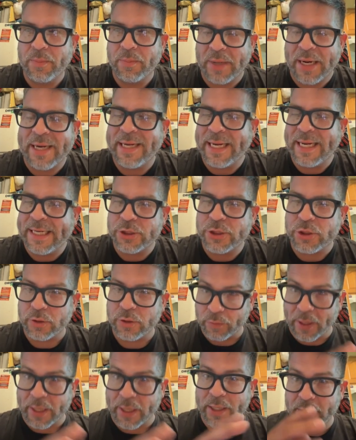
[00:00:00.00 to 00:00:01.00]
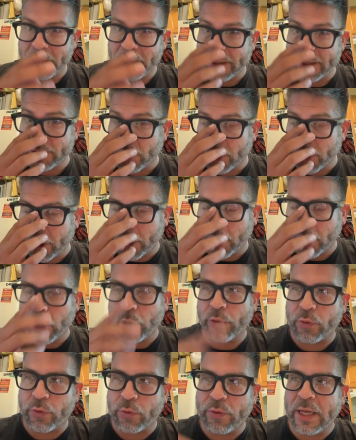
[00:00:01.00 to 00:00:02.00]
by nature, right, he's going to
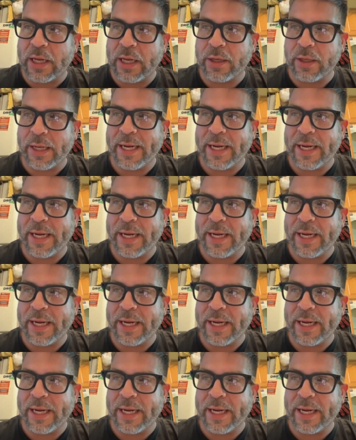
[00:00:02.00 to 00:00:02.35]
go through that